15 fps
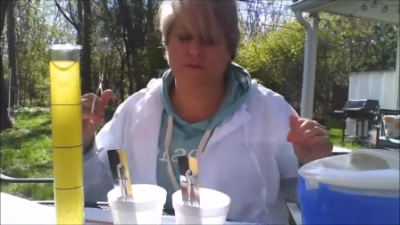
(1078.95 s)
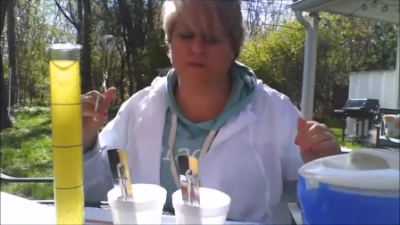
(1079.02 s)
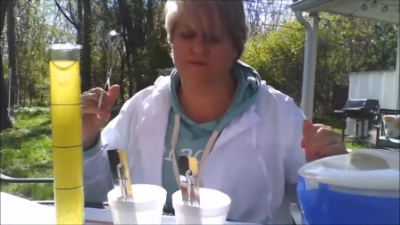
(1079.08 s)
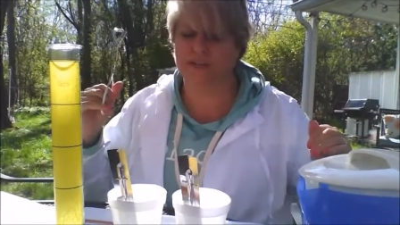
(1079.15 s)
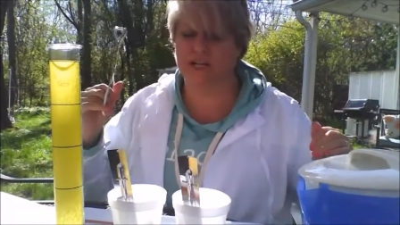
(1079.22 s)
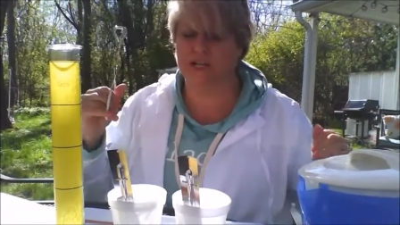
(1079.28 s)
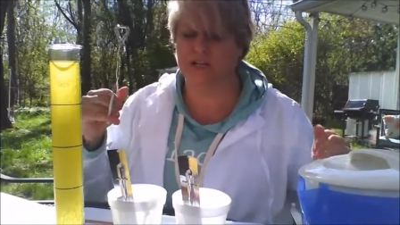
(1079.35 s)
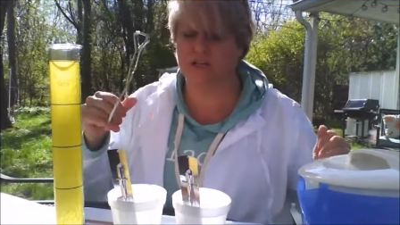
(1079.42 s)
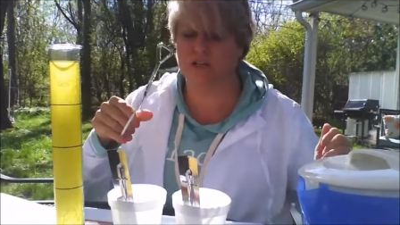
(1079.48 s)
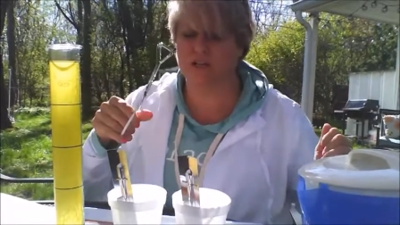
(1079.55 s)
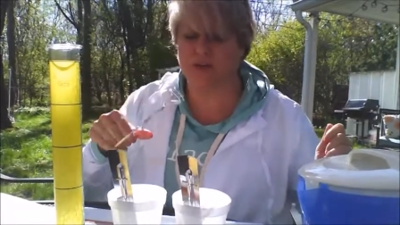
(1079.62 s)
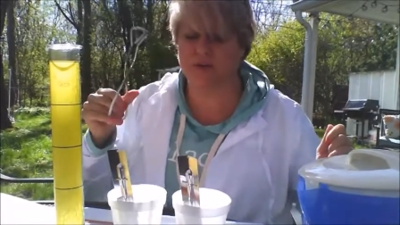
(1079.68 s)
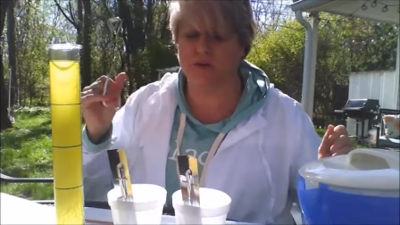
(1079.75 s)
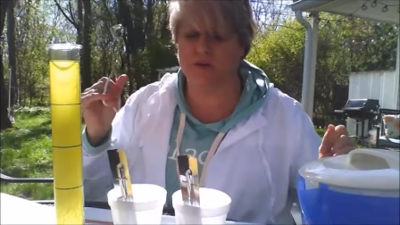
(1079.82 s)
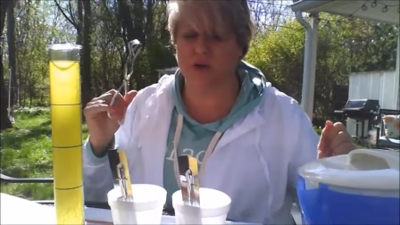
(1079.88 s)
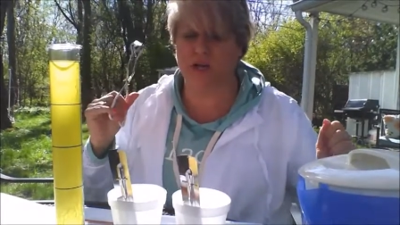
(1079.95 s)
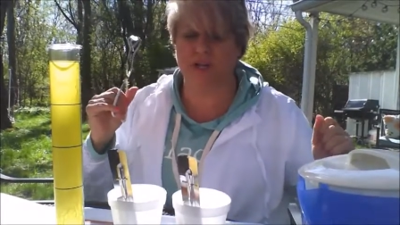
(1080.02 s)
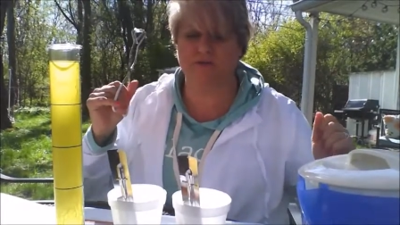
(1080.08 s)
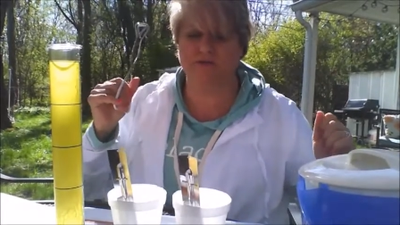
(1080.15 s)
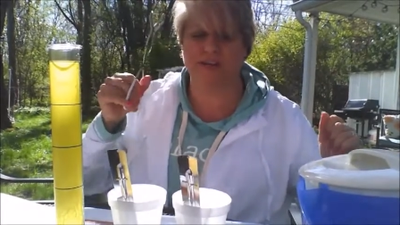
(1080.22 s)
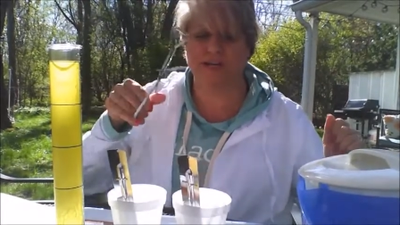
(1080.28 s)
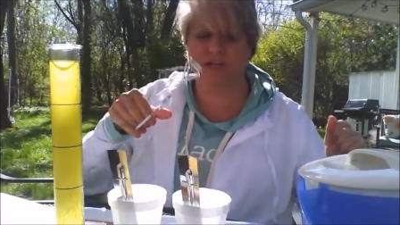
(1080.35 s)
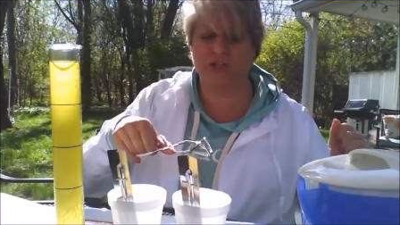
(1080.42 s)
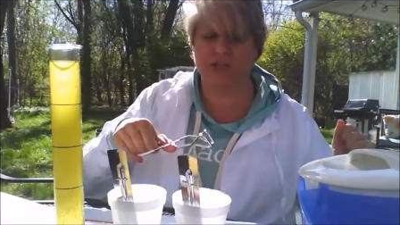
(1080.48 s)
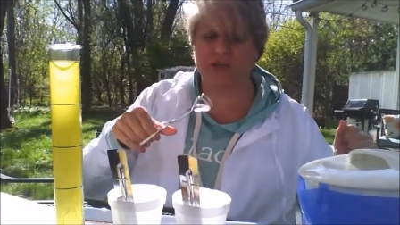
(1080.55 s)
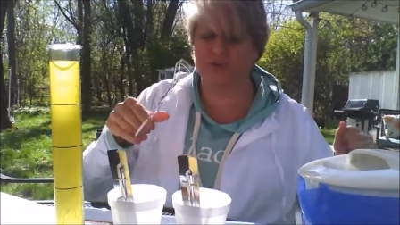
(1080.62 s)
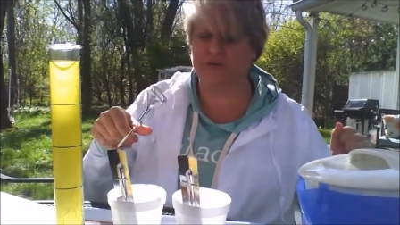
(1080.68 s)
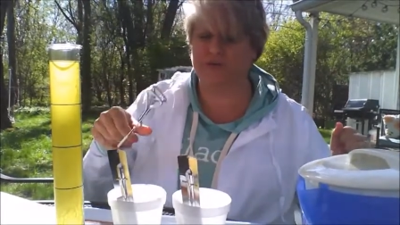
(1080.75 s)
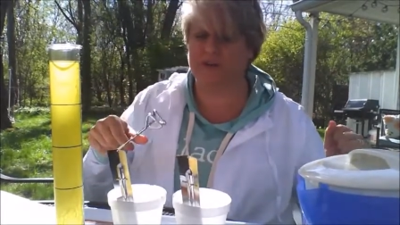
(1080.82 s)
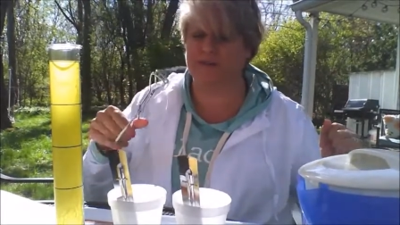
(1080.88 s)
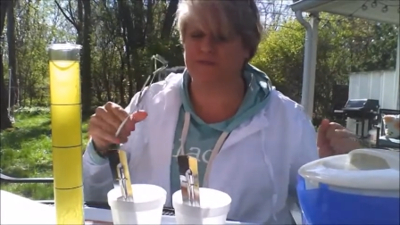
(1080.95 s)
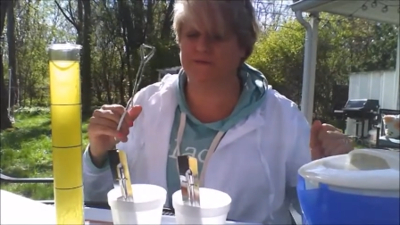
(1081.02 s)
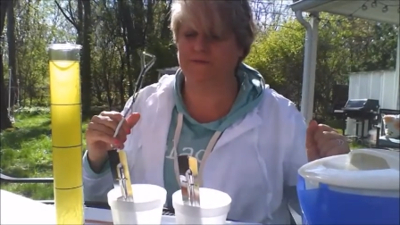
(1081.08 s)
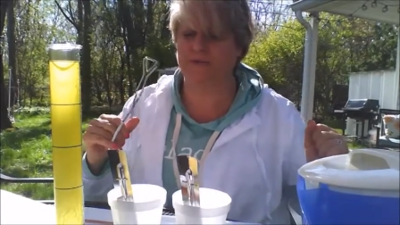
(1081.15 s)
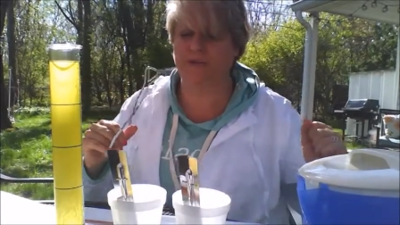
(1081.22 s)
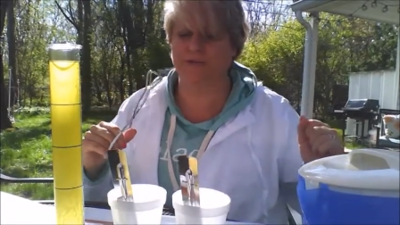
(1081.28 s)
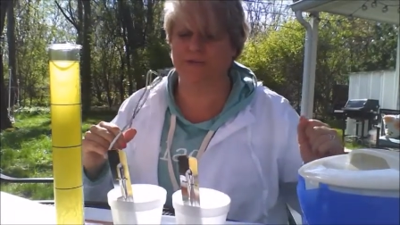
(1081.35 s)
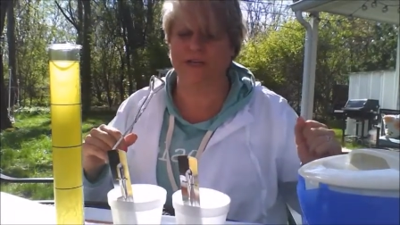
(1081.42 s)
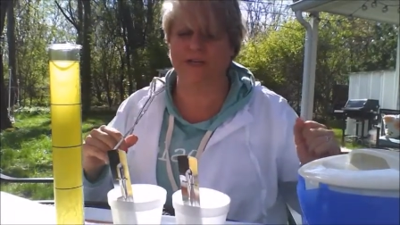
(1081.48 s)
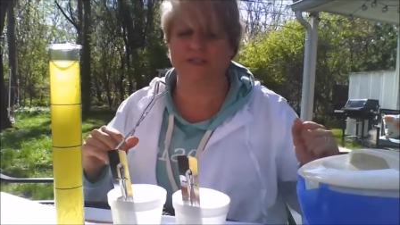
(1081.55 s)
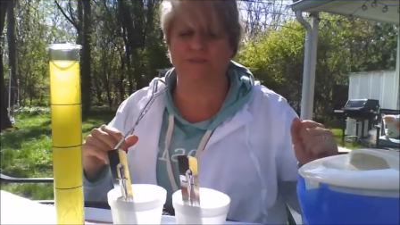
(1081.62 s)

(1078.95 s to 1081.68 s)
We've got cooking oil, we've got 2, we've got 4, we've got some